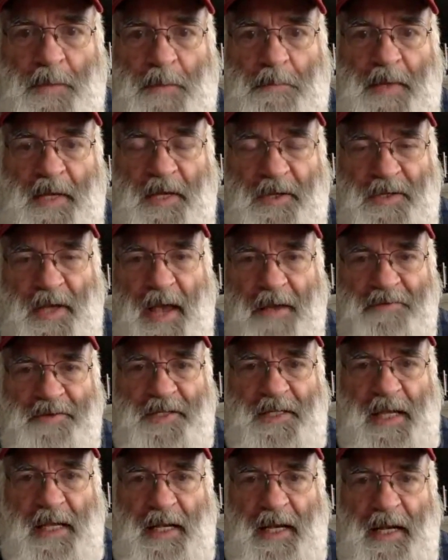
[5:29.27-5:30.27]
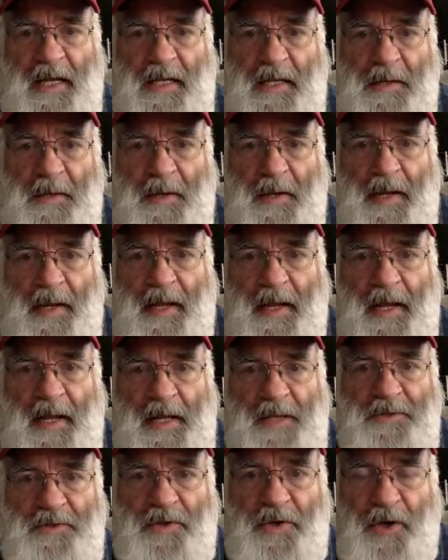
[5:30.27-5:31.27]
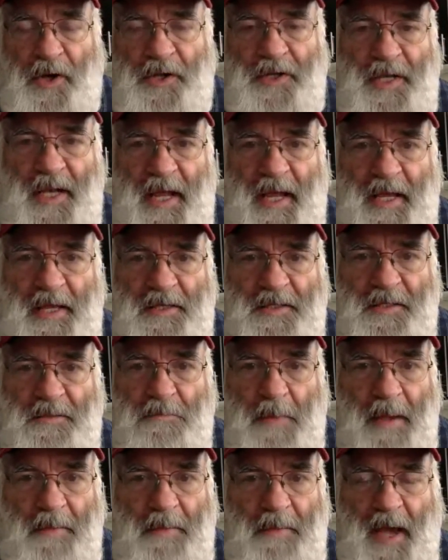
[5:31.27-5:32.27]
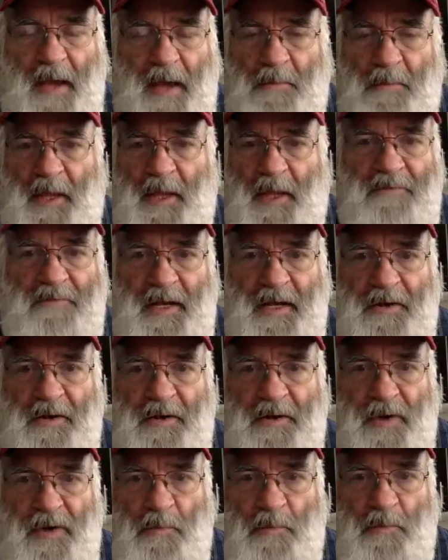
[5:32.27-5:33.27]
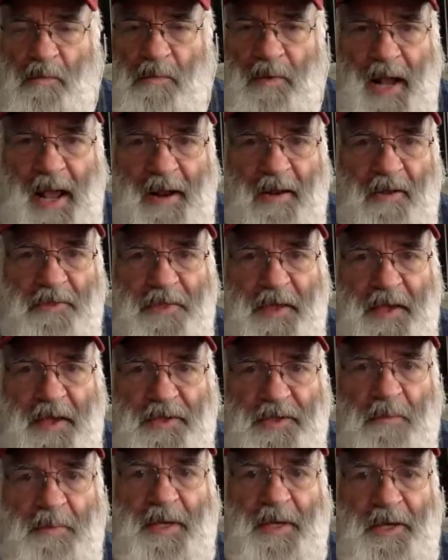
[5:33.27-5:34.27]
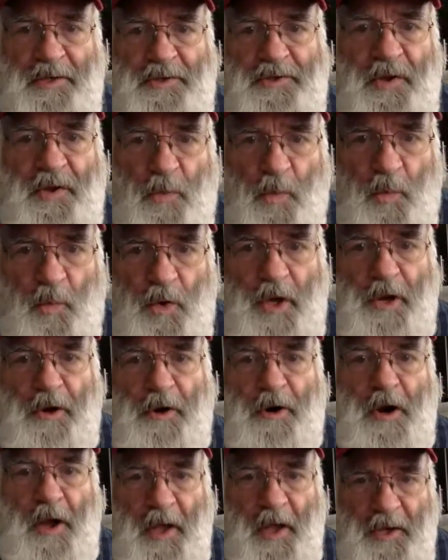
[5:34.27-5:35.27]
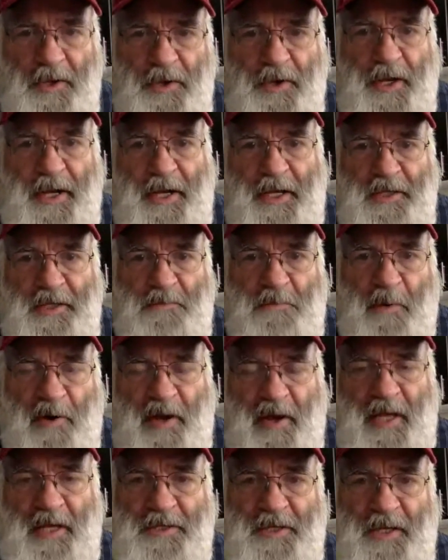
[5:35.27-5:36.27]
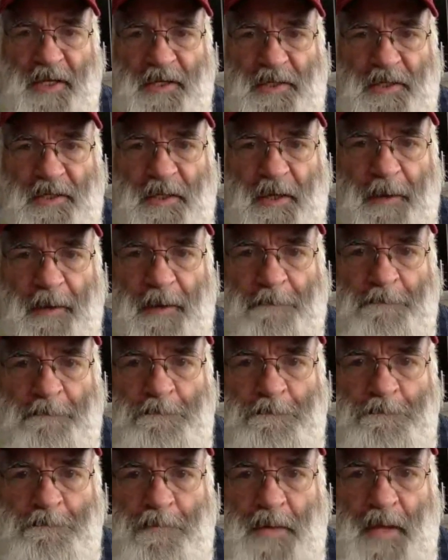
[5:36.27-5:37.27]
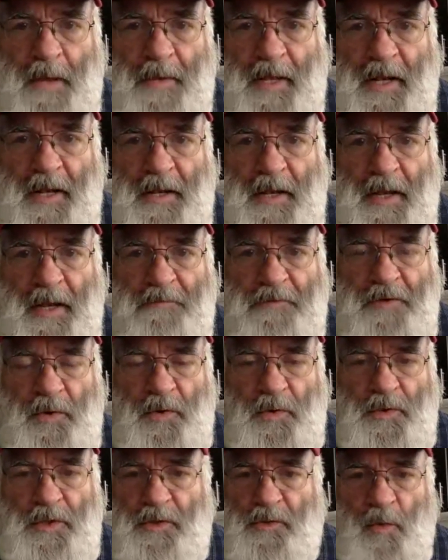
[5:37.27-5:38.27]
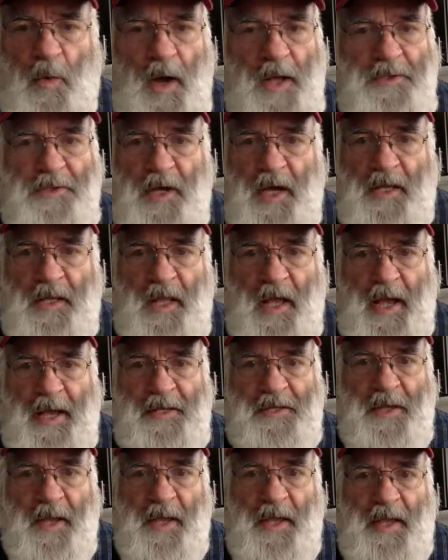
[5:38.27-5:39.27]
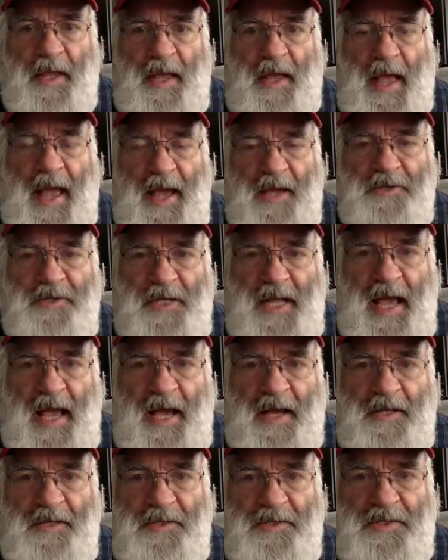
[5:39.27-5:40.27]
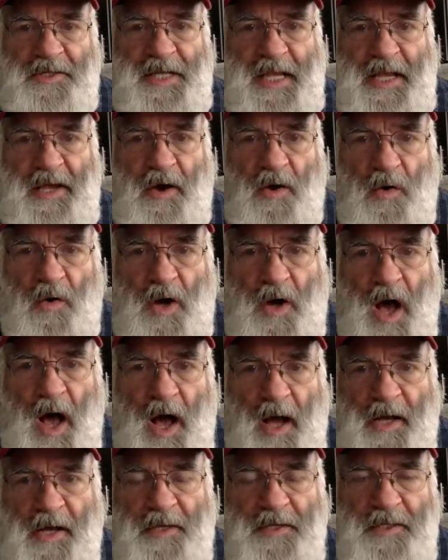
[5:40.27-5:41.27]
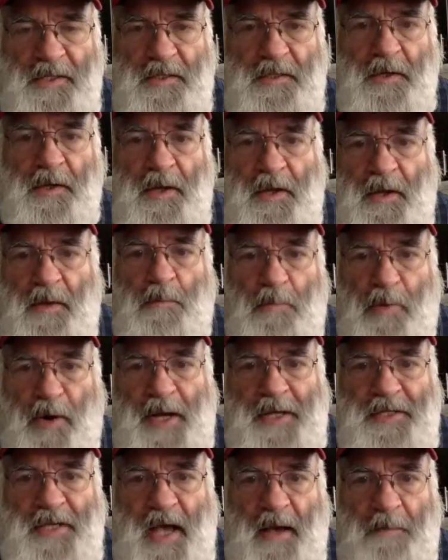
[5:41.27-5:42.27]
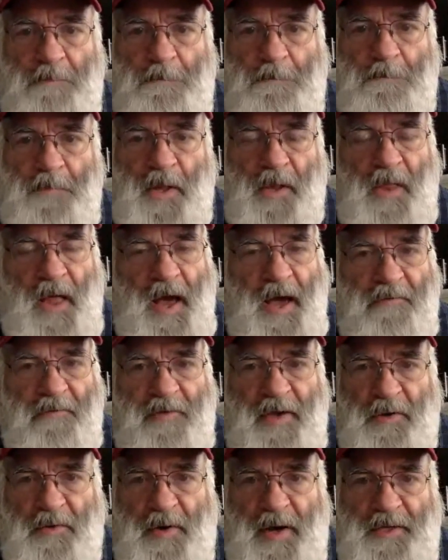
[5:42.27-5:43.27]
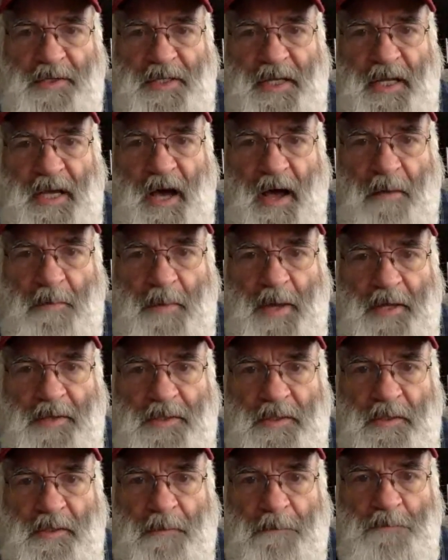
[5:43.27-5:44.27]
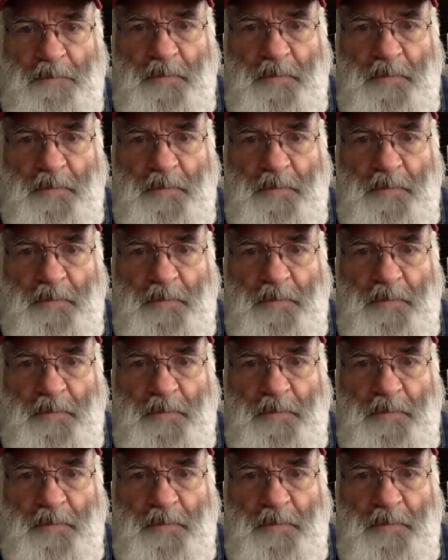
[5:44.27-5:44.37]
Because I've seen it in its good days. Maybe I'm living in a dream world, but I don't think so, because there were good experiences. I mean, if you just watch online, hashtag CO Caucus brings up a lot of interesting comments.